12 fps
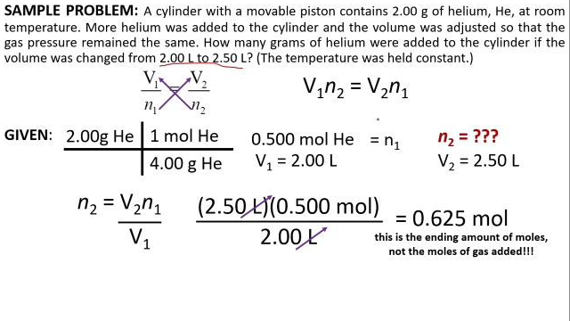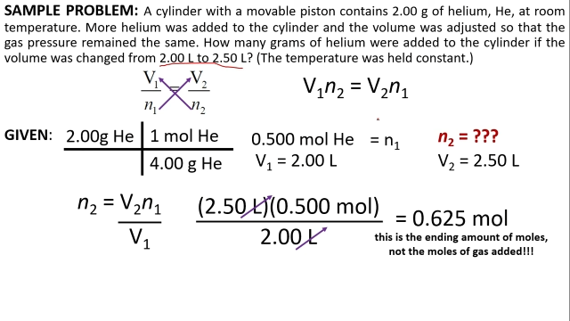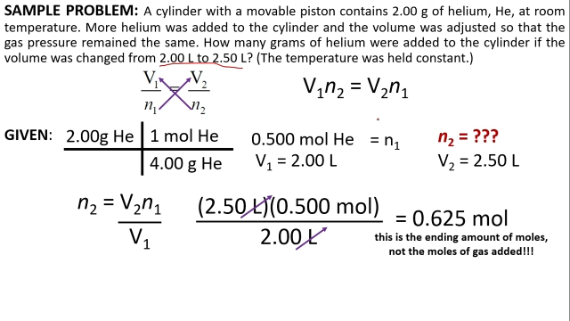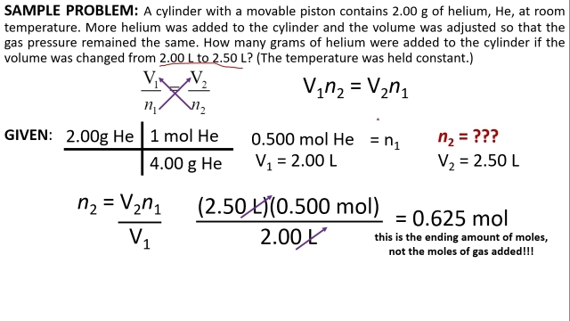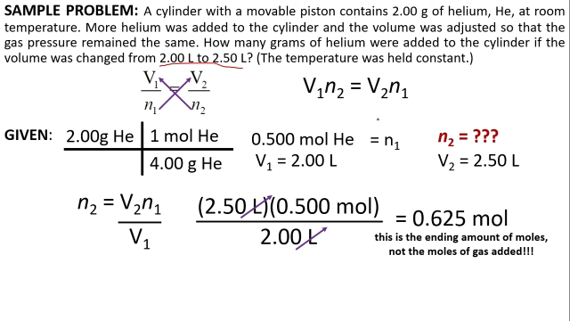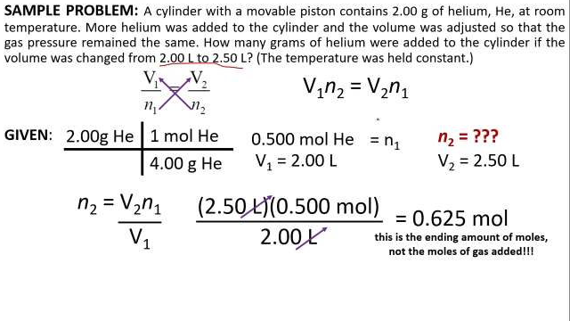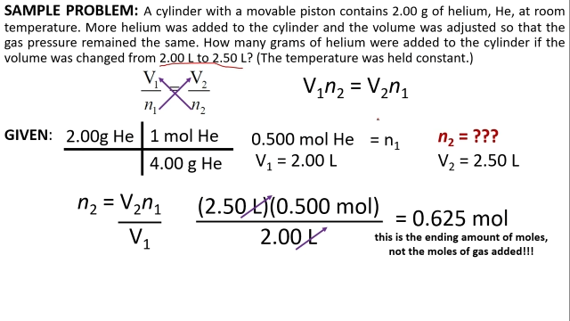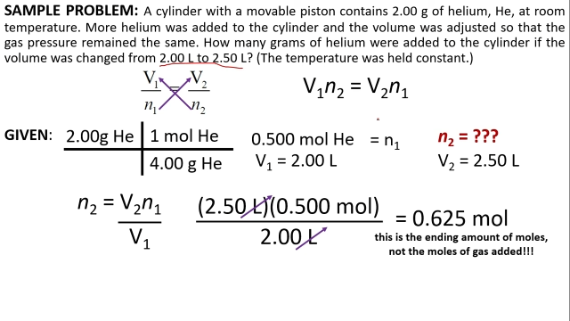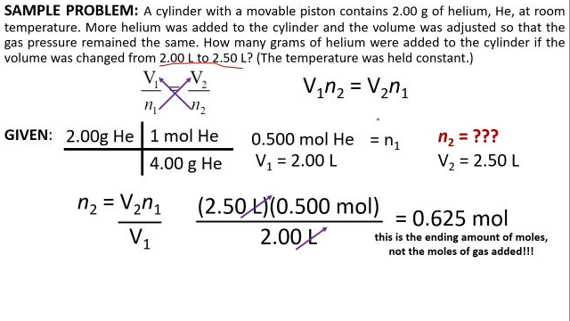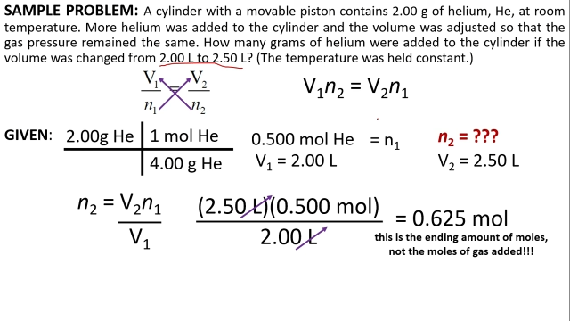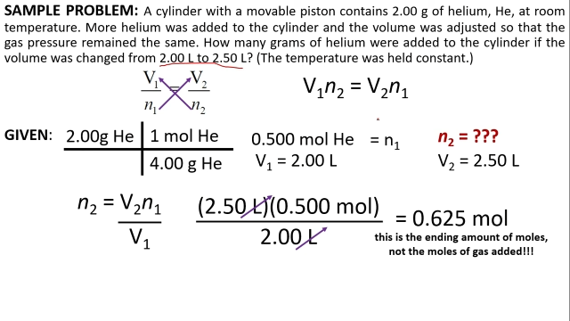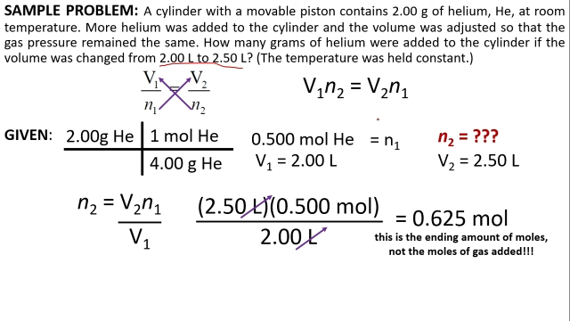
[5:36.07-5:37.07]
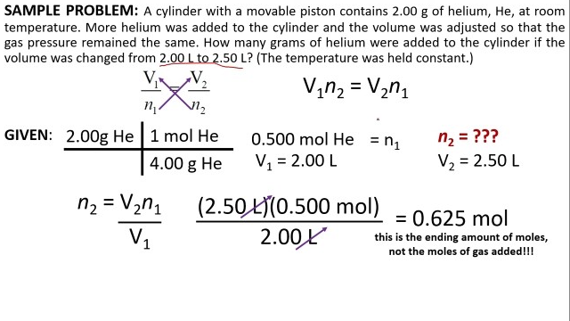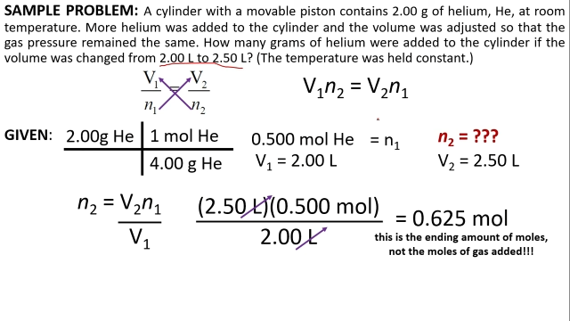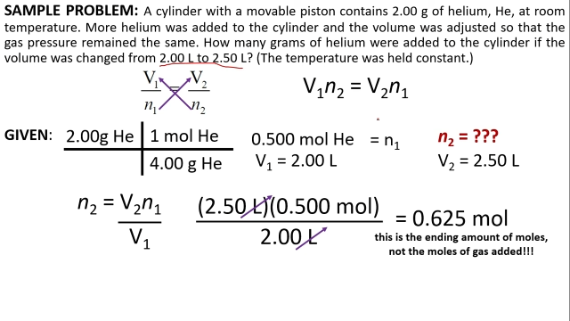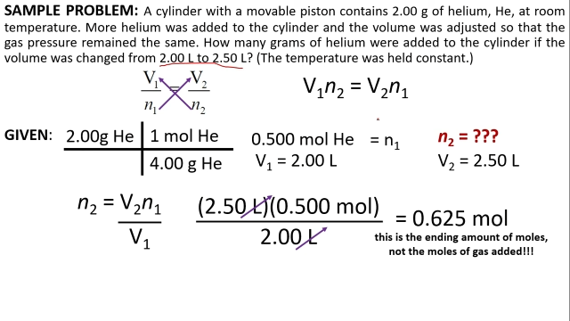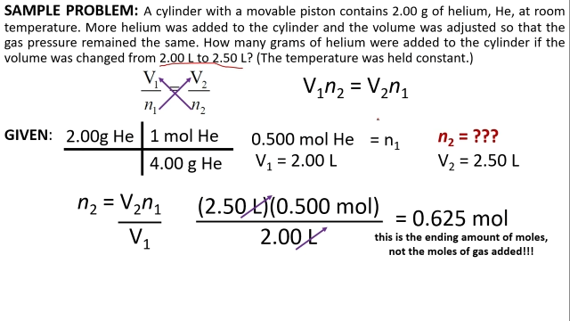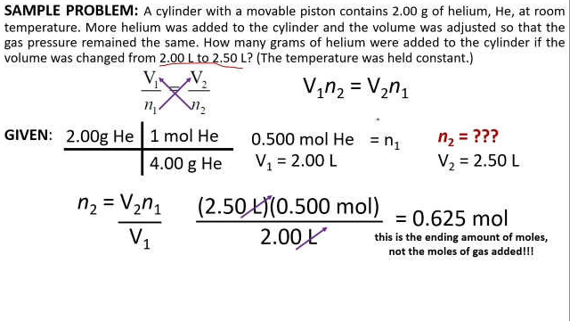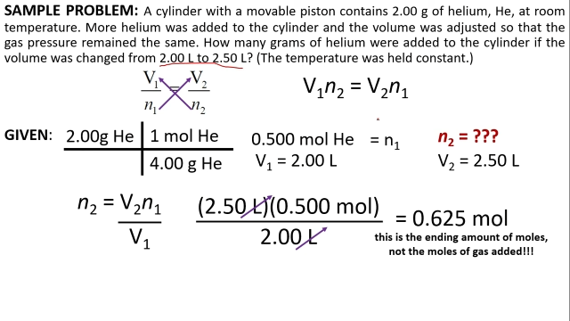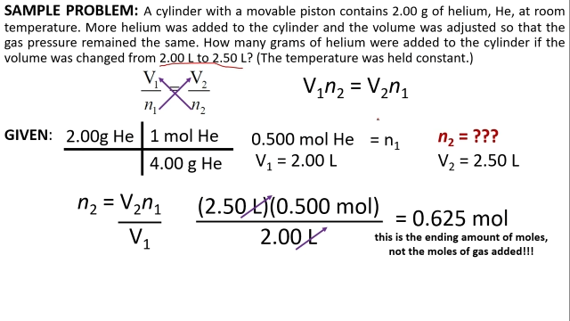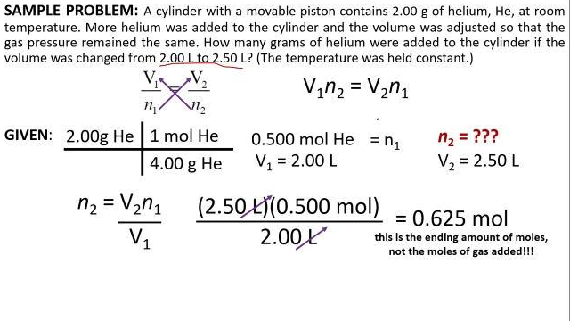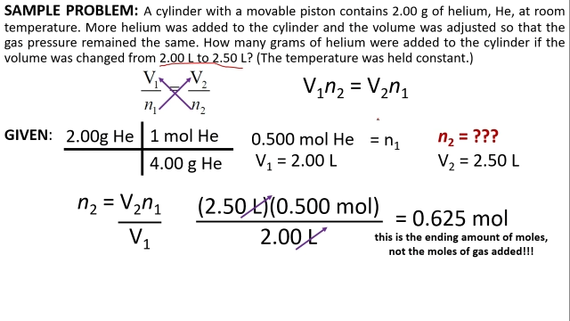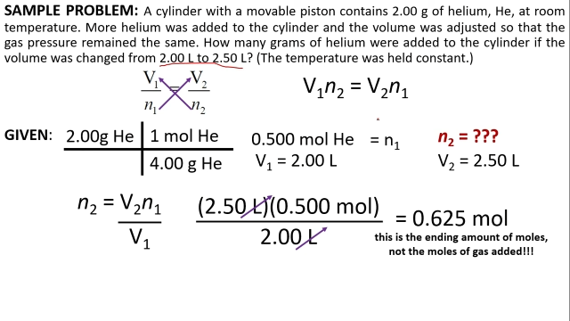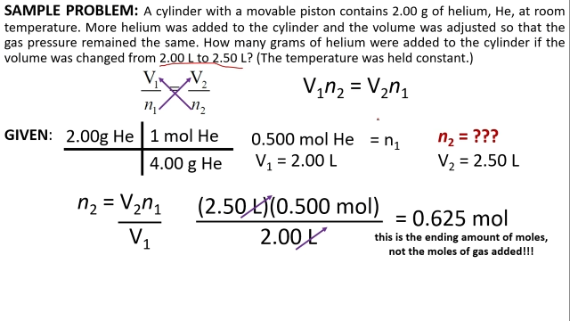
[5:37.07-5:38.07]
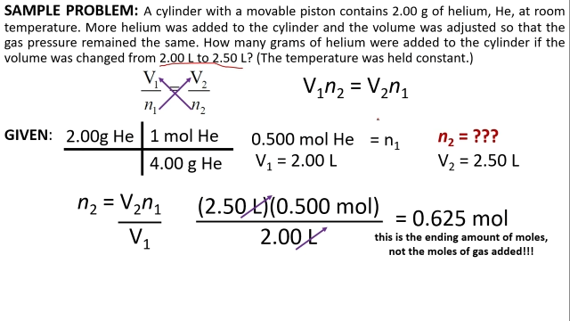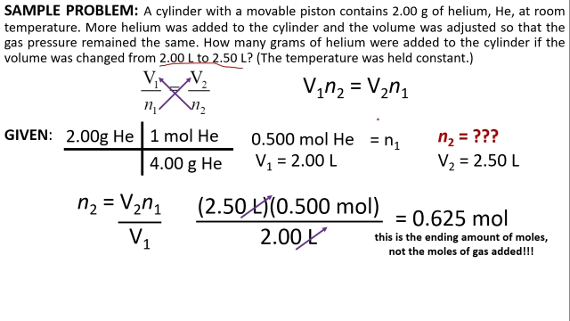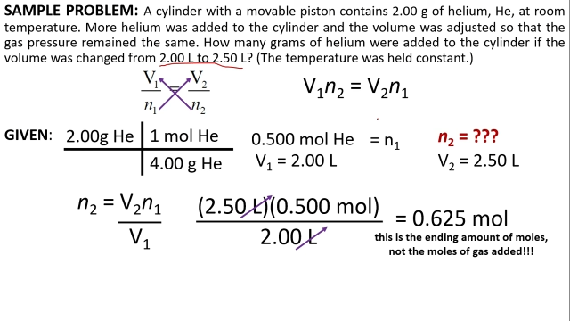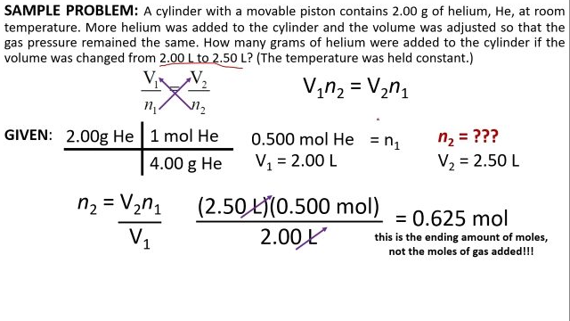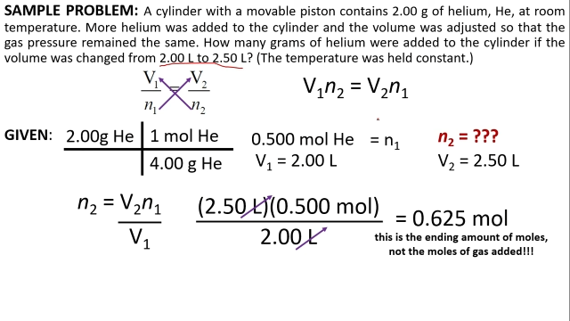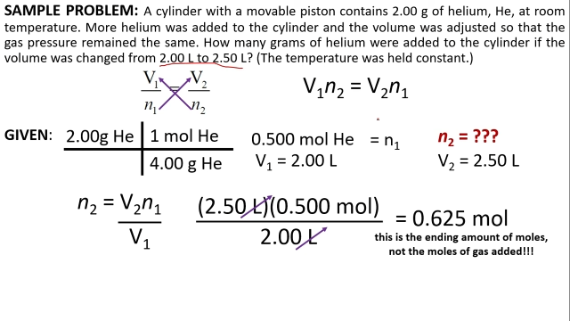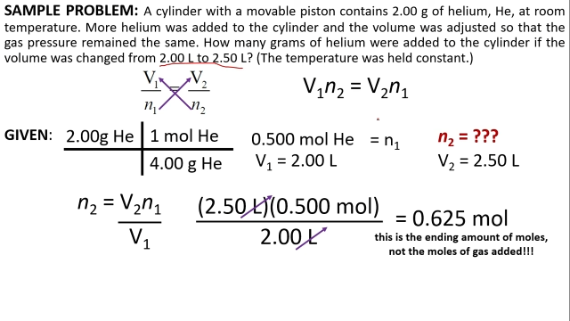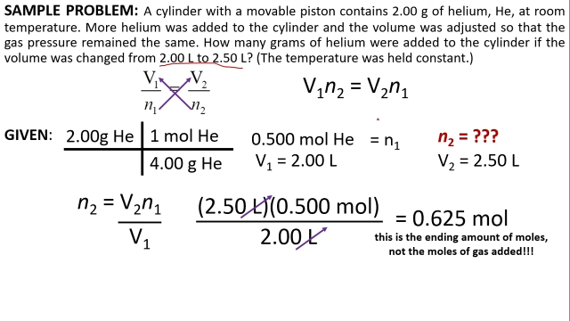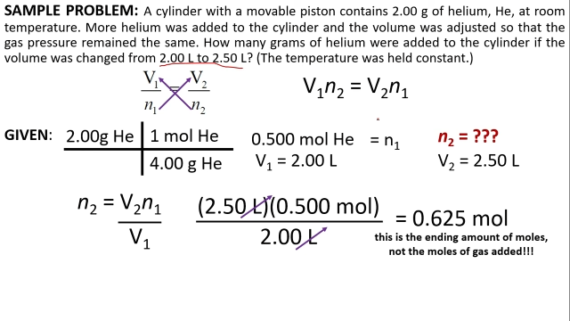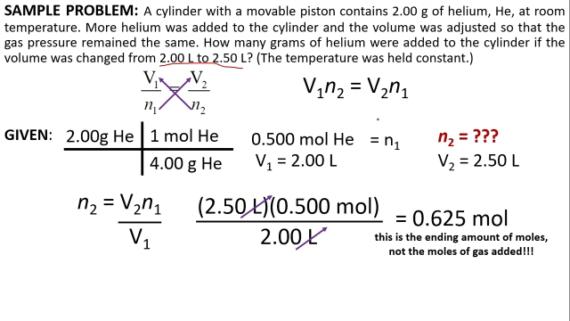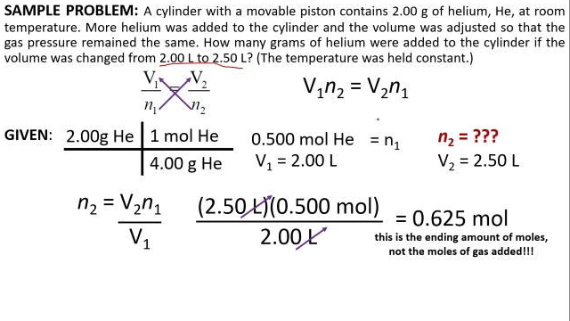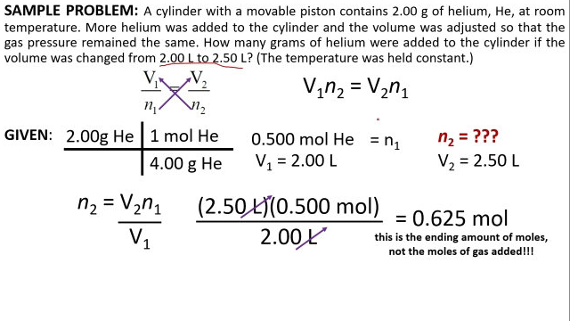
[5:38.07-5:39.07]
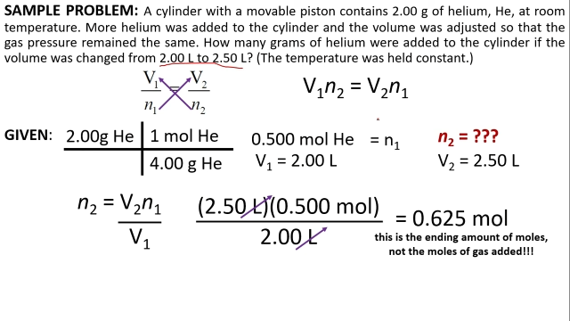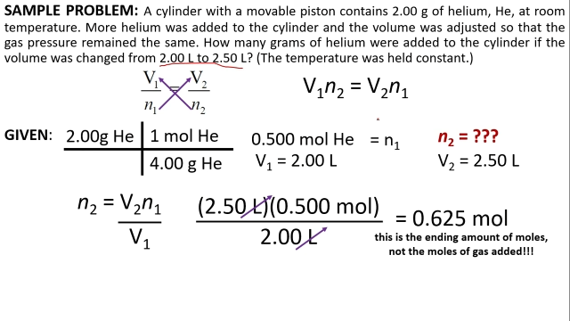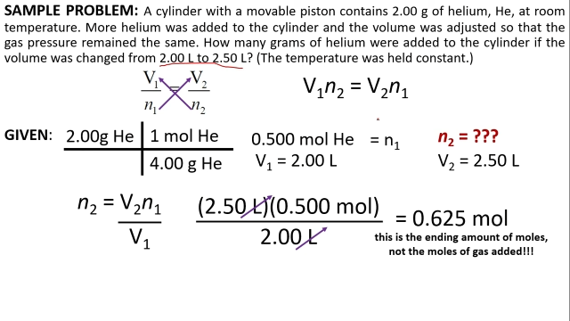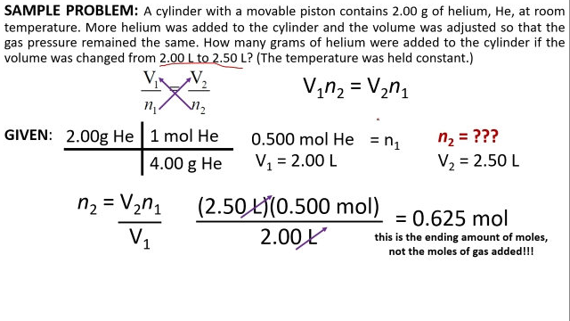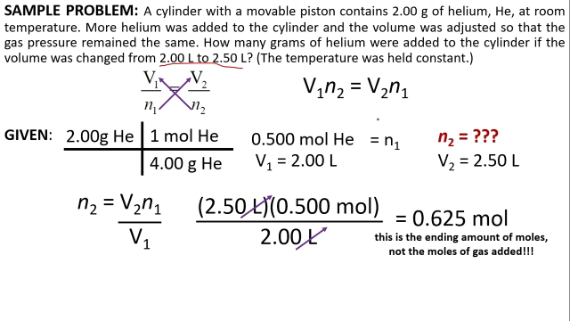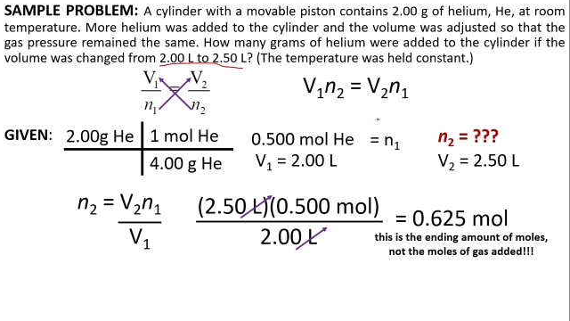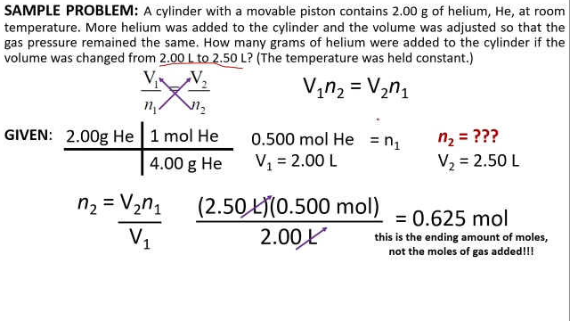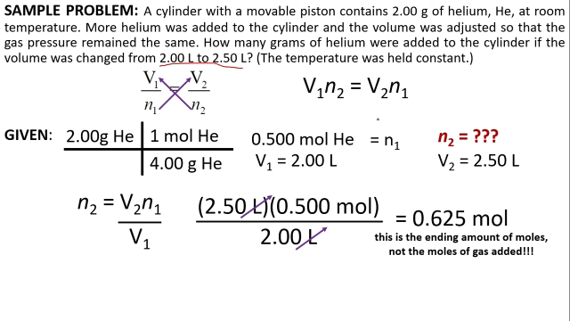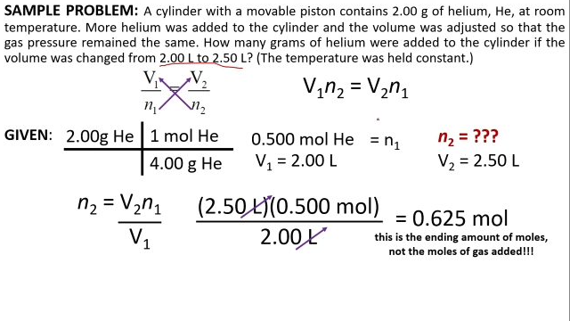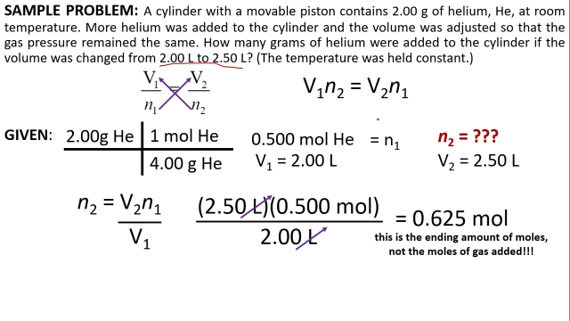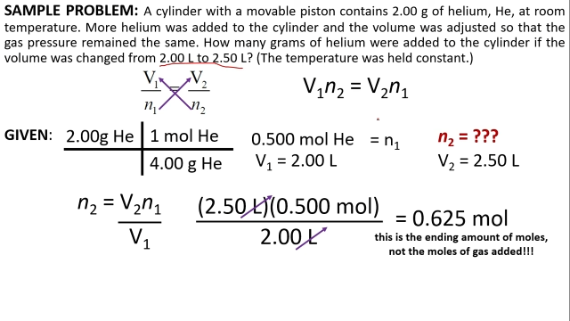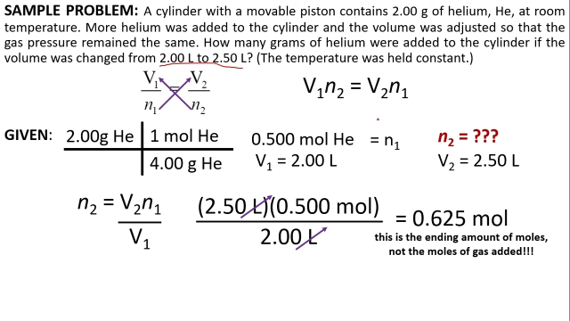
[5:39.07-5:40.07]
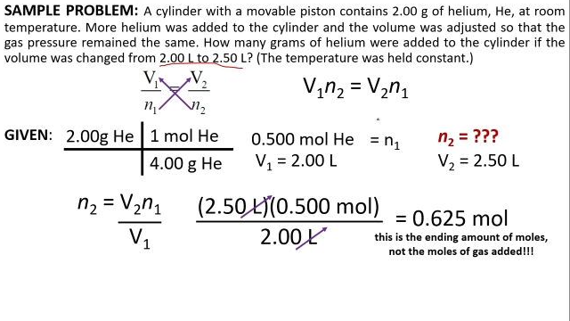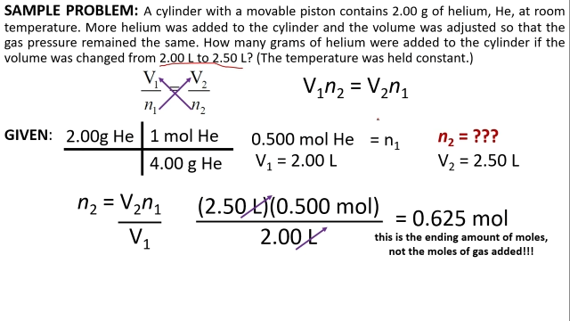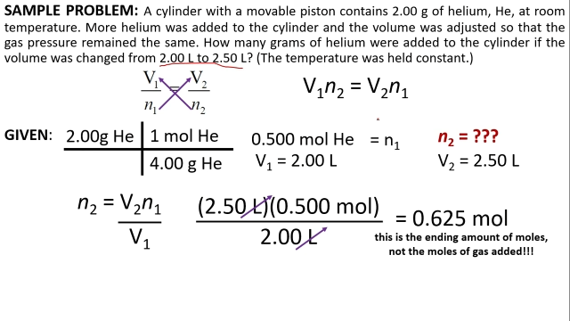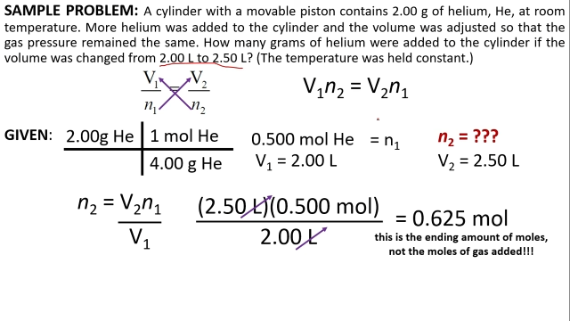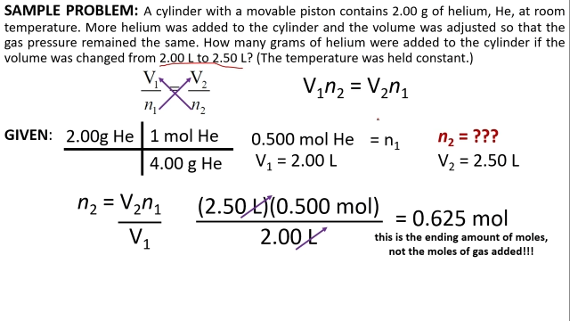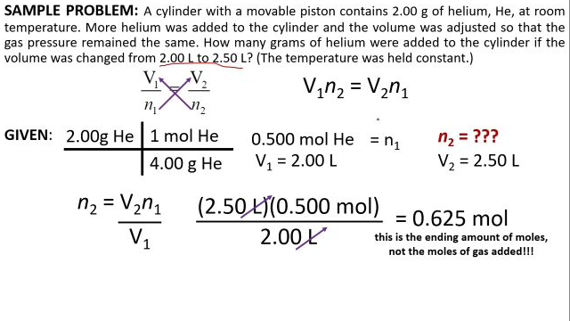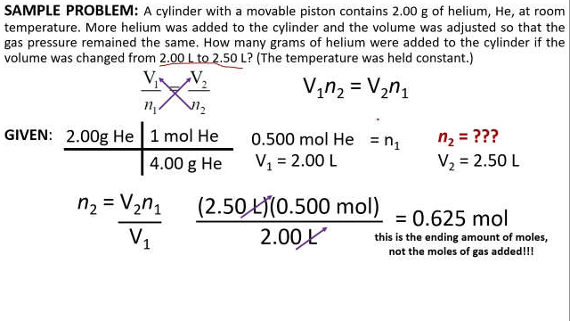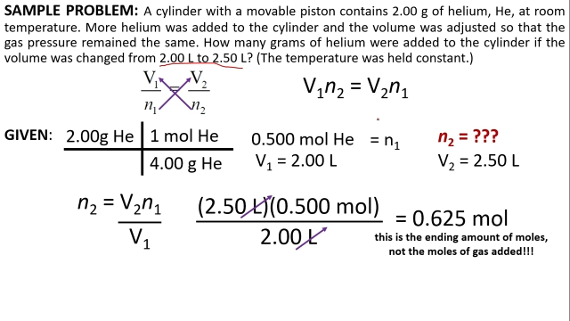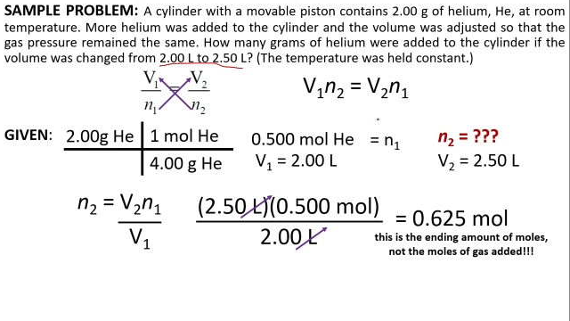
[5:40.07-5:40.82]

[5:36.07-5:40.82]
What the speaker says: Nobody's mouth can be seen.